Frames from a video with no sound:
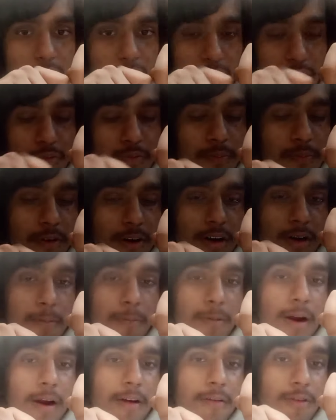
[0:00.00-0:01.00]
two
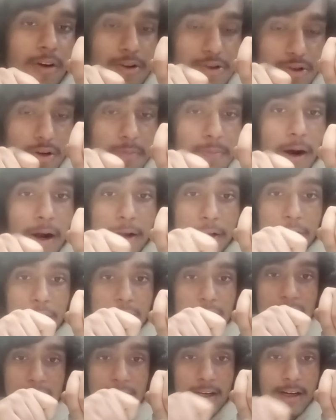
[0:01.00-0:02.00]
virtual
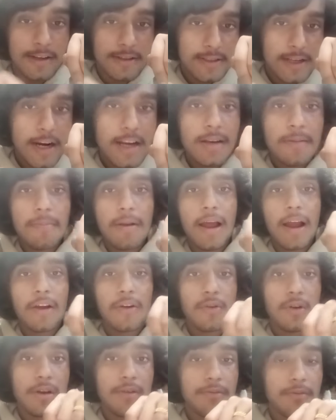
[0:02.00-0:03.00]
particles get inside the
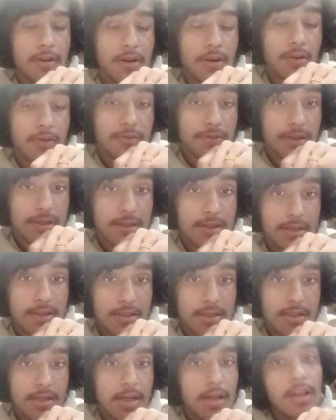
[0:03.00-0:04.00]
black hole, and one of it
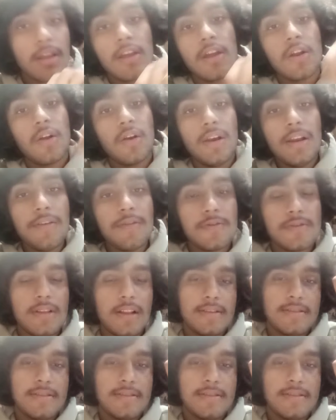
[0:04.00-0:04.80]
lives.